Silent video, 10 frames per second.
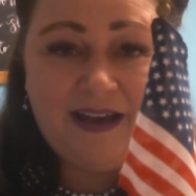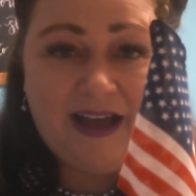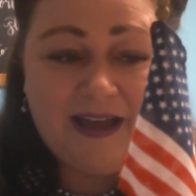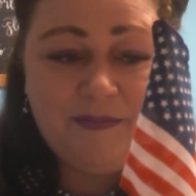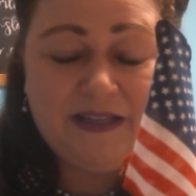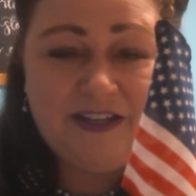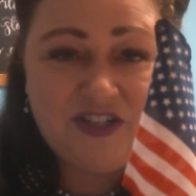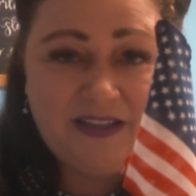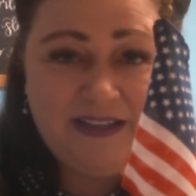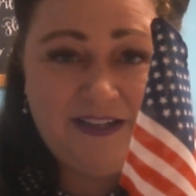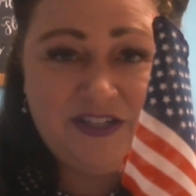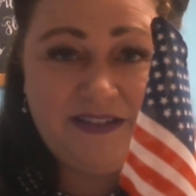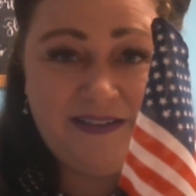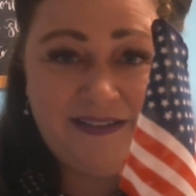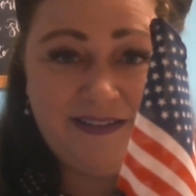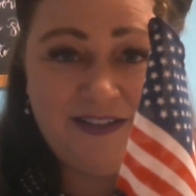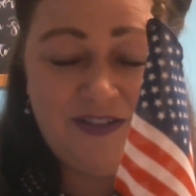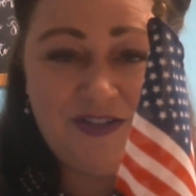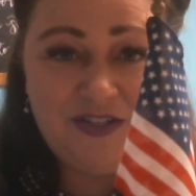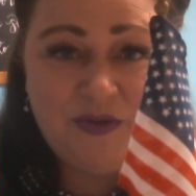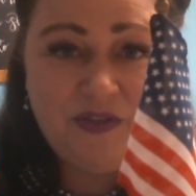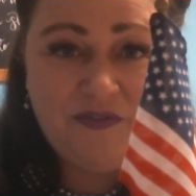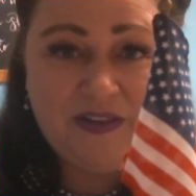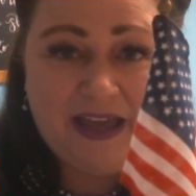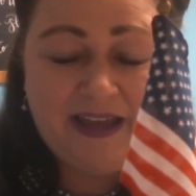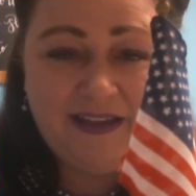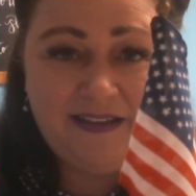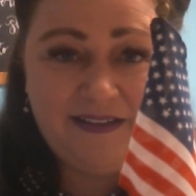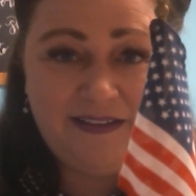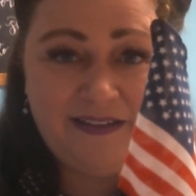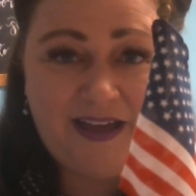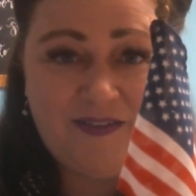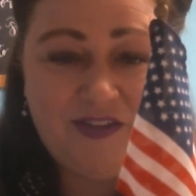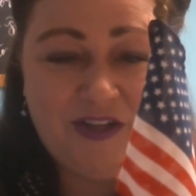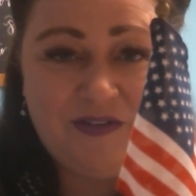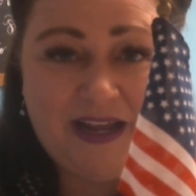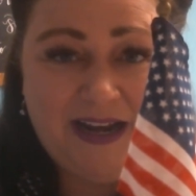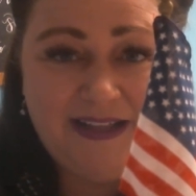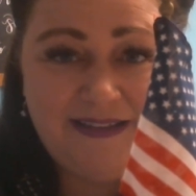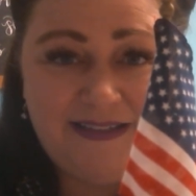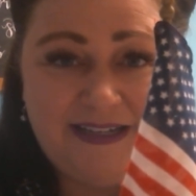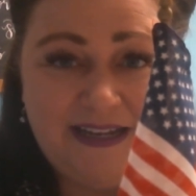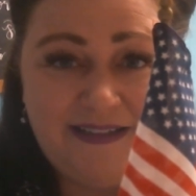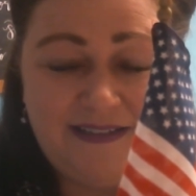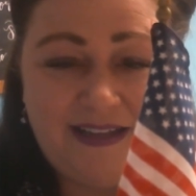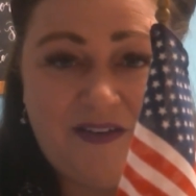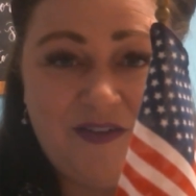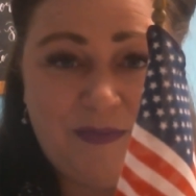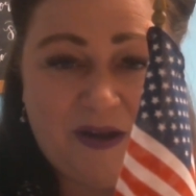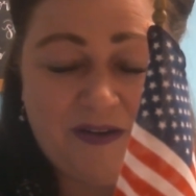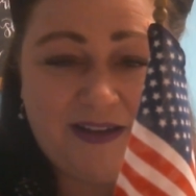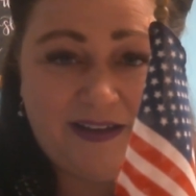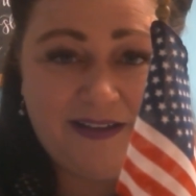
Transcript: I pledge allegiance to the flag of the United States of America